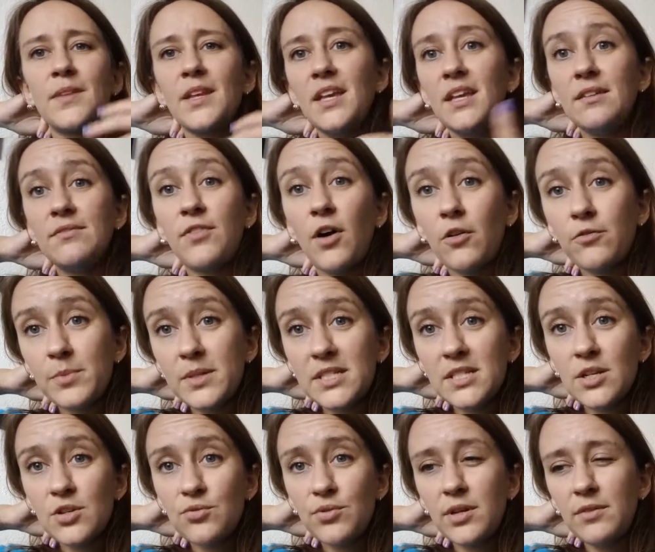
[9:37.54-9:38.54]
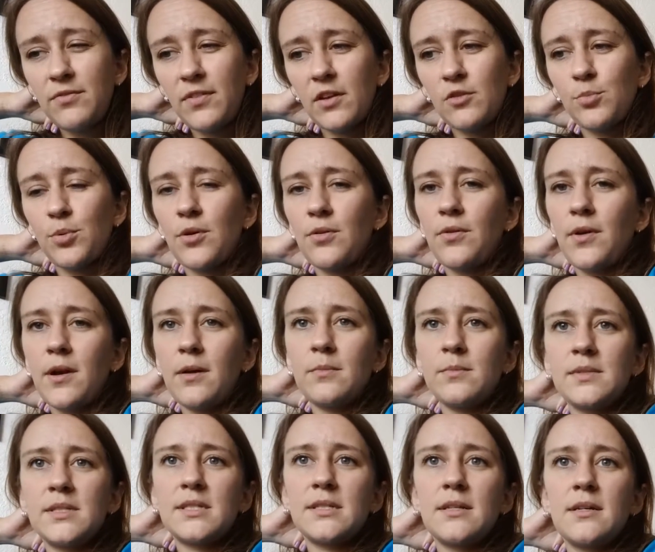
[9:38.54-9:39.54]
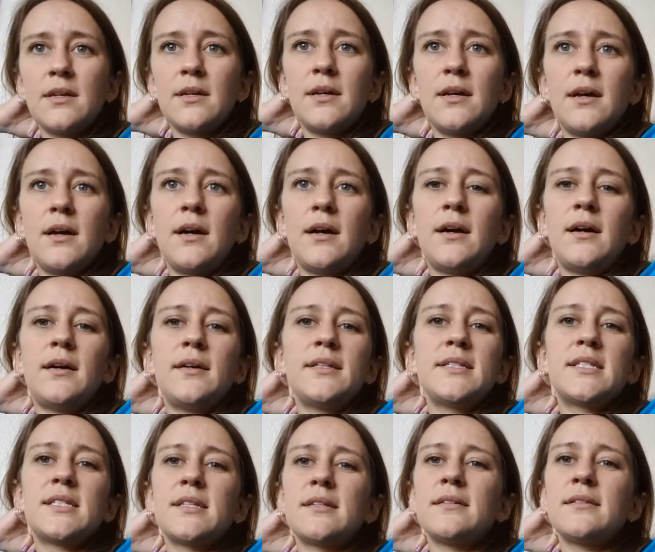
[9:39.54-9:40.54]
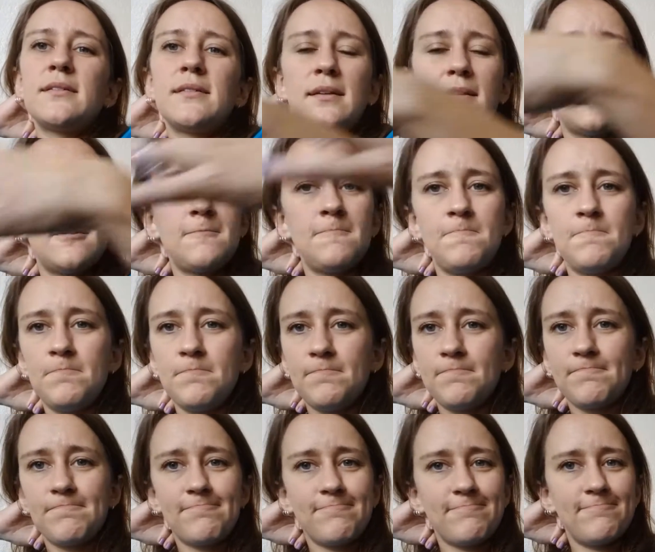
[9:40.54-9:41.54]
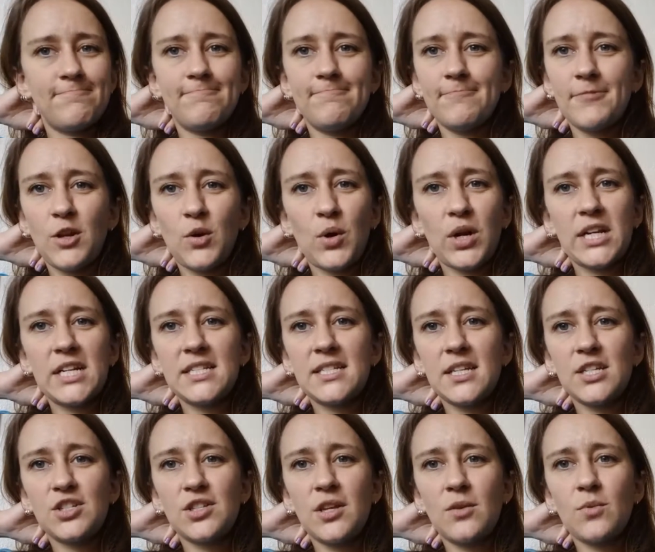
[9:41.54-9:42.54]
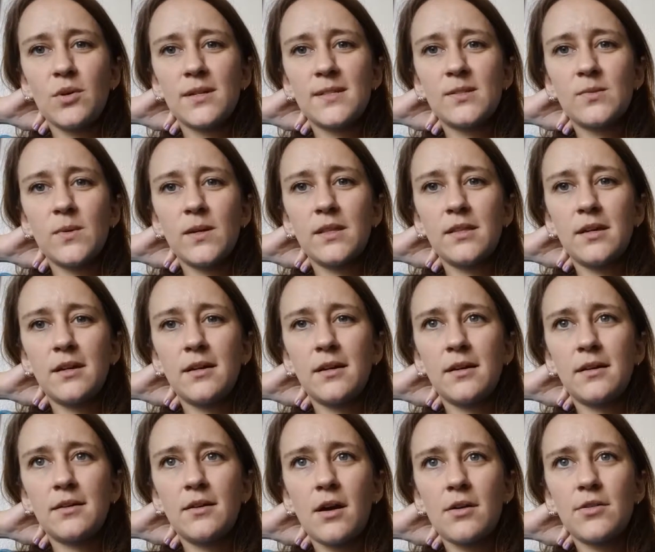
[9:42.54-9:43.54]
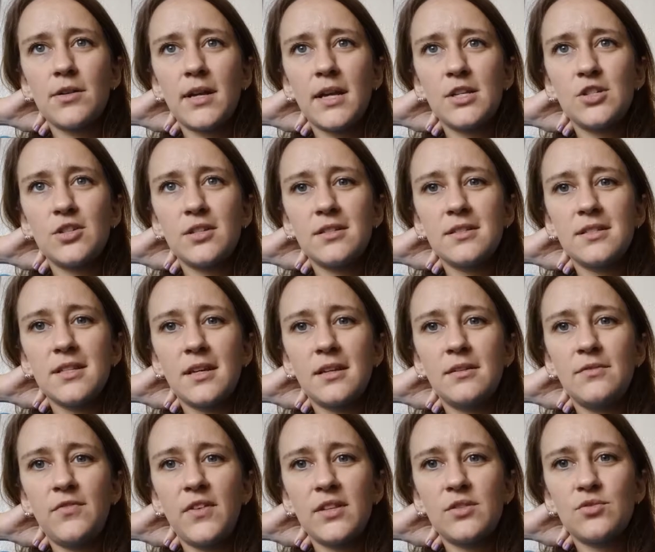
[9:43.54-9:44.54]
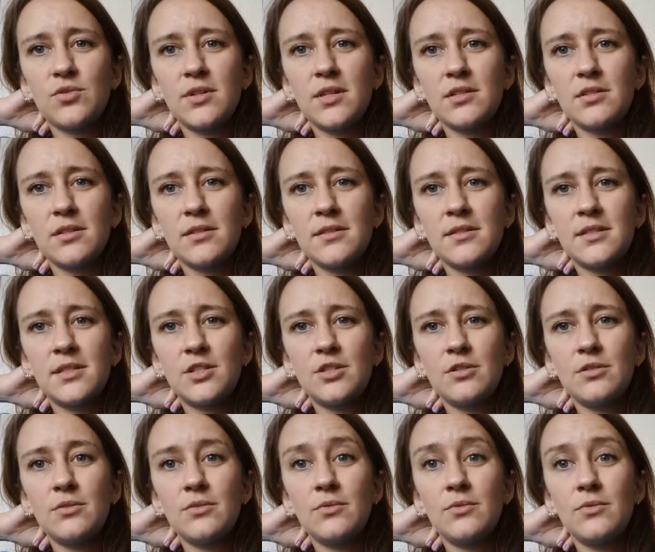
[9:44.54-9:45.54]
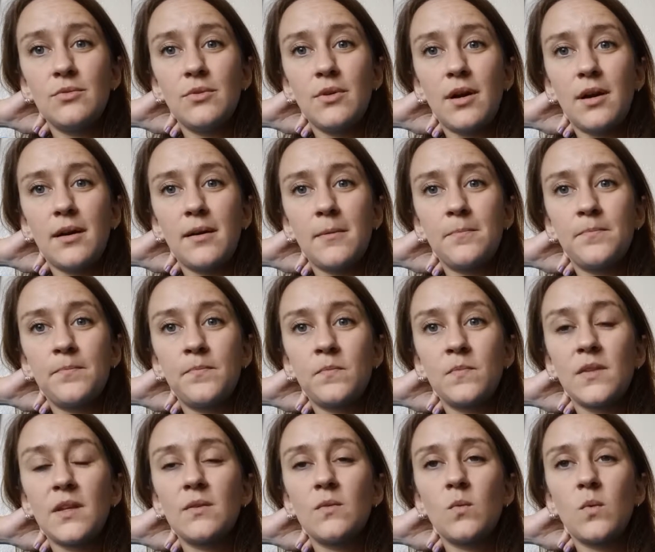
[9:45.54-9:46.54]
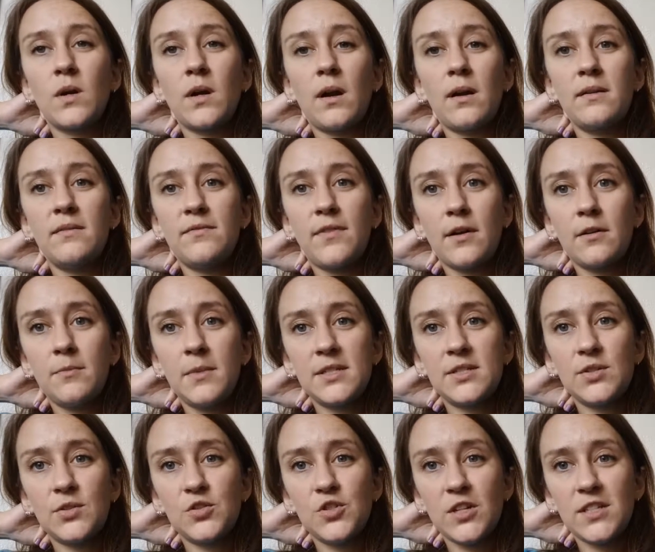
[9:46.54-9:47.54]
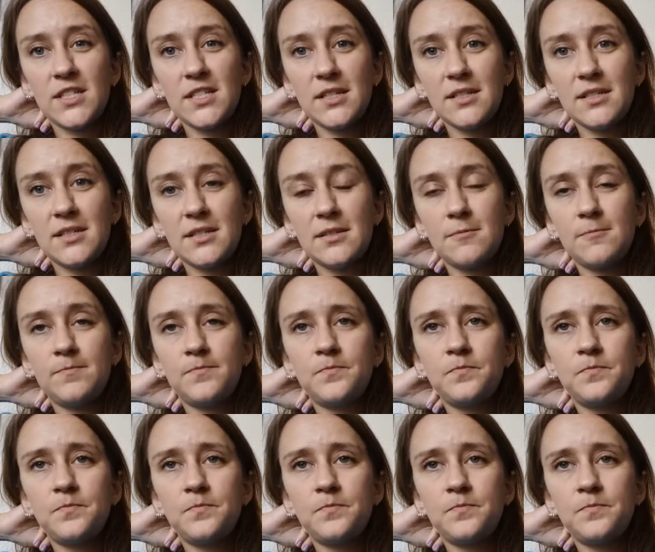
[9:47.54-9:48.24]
Involvement in Green Faith programs. It's an organization that works with congregations and faith traditions to work on environmental justice.